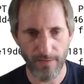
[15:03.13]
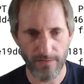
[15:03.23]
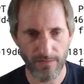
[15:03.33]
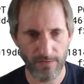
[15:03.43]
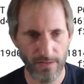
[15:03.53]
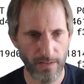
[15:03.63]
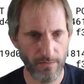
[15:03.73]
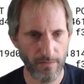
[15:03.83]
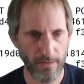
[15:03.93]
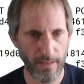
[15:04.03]
based
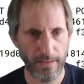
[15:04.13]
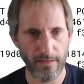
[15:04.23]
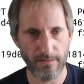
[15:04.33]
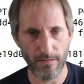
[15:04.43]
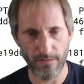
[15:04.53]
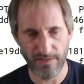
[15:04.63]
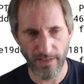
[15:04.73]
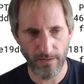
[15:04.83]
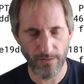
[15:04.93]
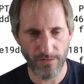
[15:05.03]
container, and there's now a
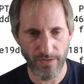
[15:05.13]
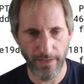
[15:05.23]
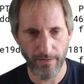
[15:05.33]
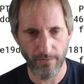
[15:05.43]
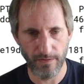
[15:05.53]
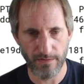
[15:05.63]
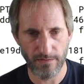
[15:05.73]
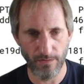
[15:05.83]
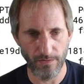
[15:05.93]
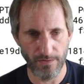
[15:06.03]
second container,
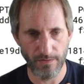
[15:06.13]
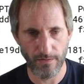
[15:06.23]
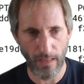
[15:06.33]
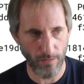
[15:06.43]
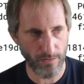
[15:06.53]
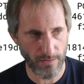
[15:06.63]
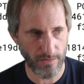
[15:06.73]
it's called counter.